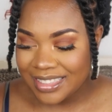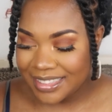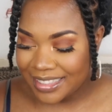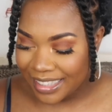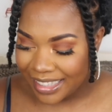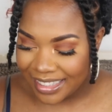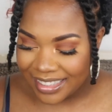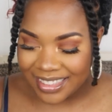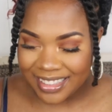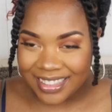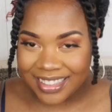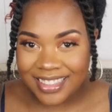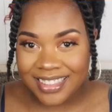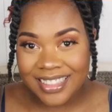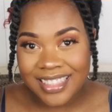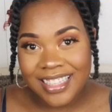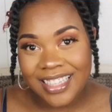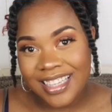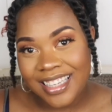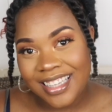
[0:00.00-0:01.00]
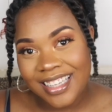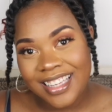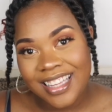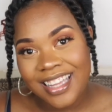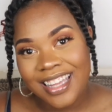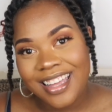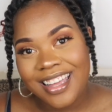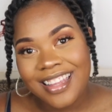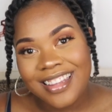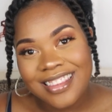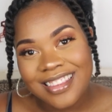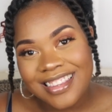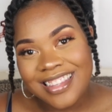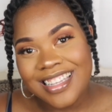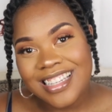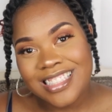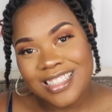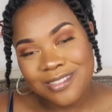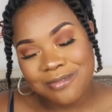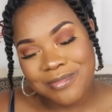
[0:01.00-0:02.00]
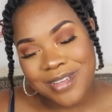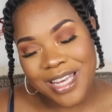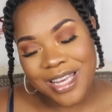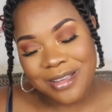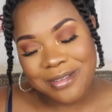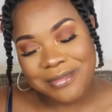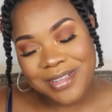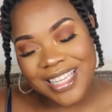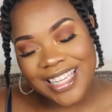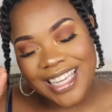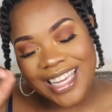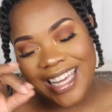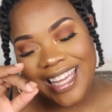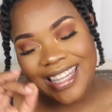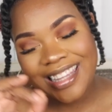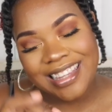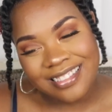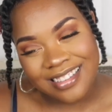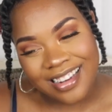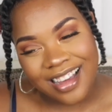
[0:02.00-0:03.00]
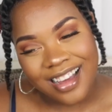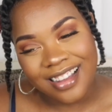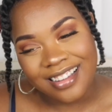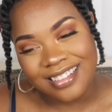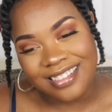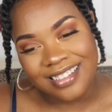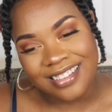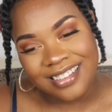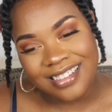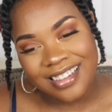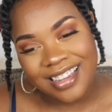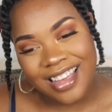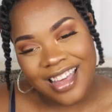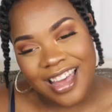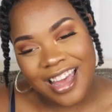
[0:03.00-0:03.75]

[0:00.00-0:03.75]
technically this baby and Nala